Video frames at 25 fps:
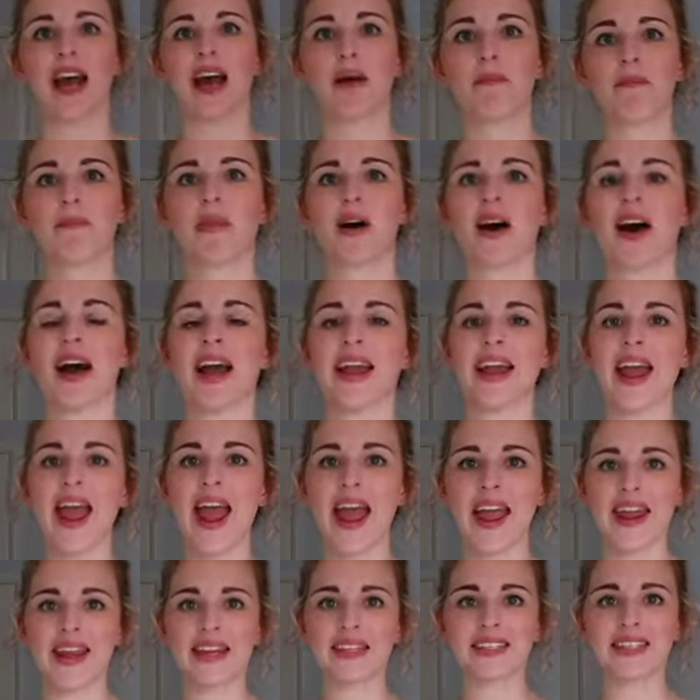But I
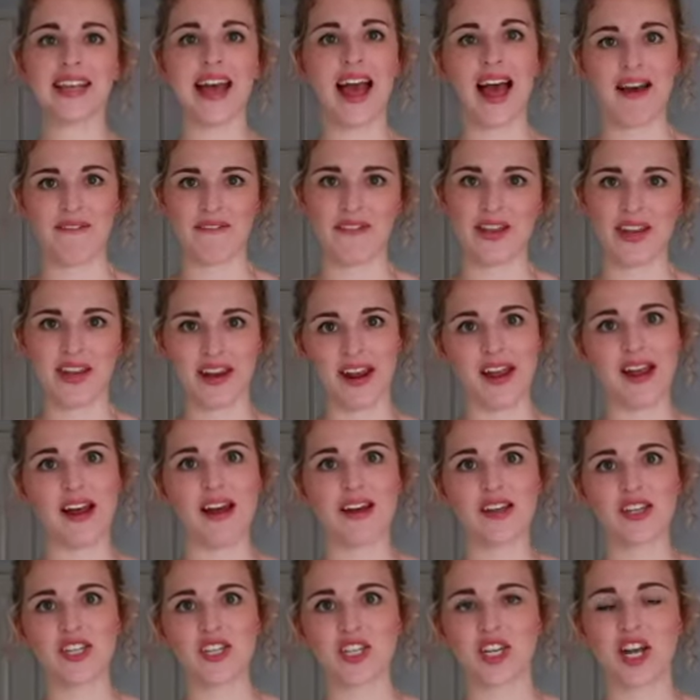hate having
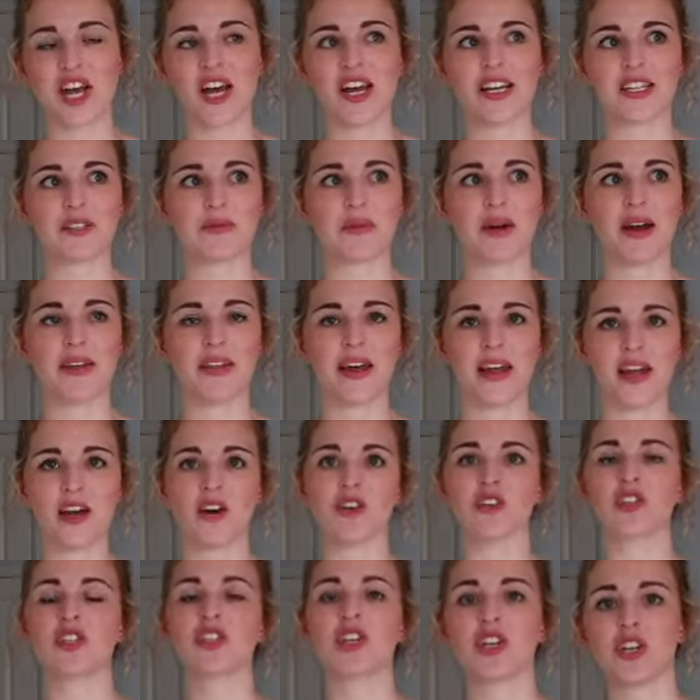shirts where they
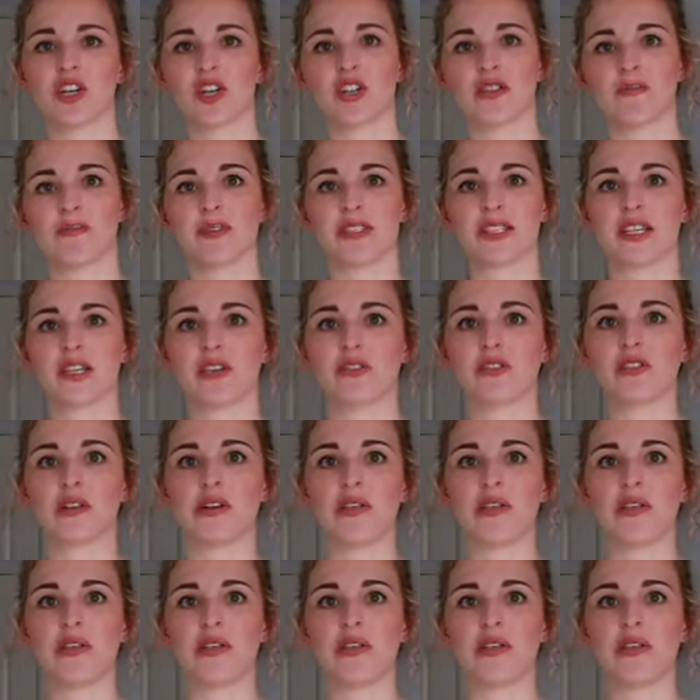untuck themselves,